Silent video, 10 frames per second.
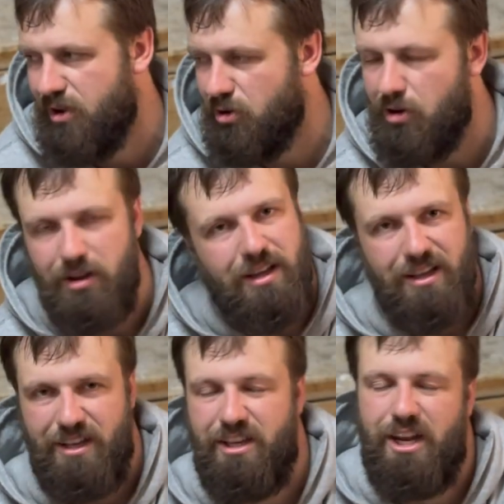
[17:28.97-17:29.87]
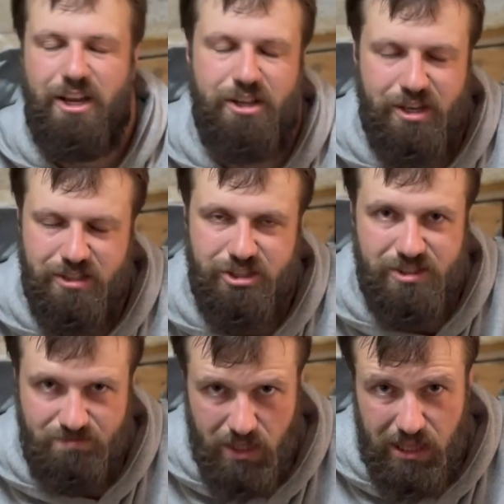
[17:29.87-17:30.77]
or you know, you can
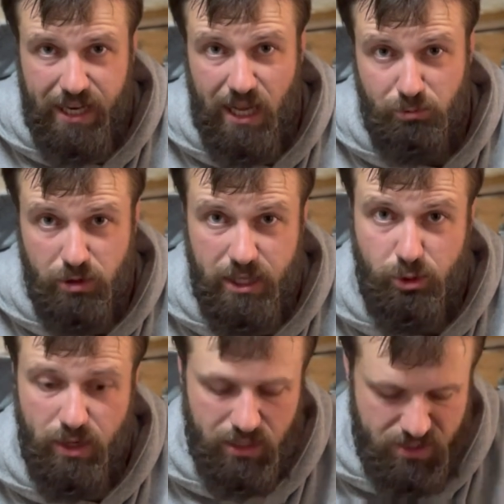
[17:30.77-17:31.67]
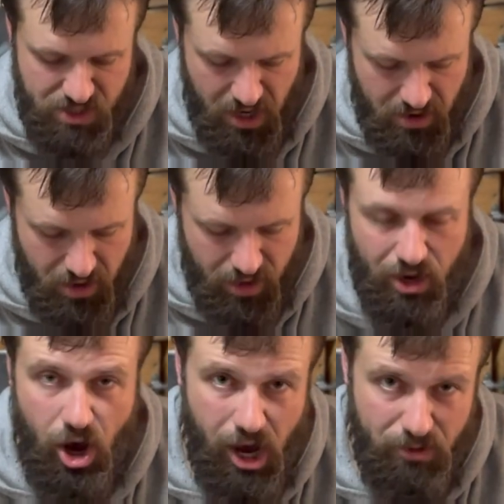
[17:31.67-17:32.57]
just clean up really quickly. So
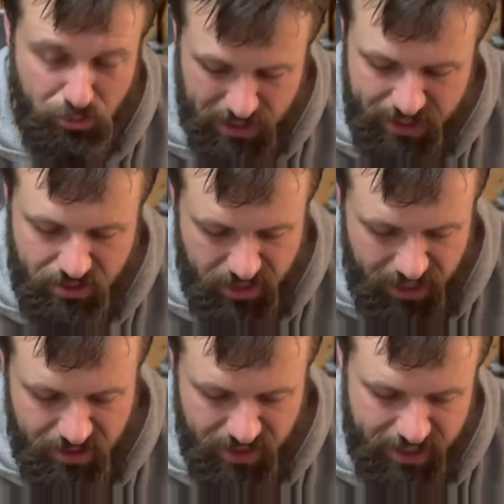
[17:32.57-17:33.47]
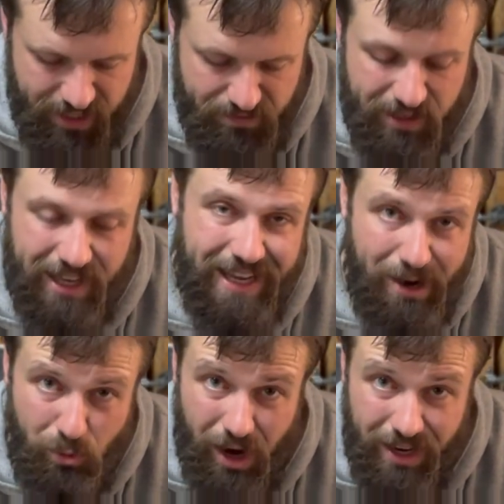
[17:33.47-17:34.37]
I really think that if you can get
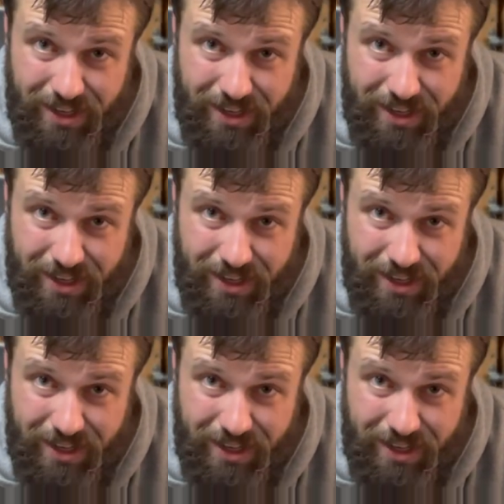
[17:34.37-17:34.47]
one,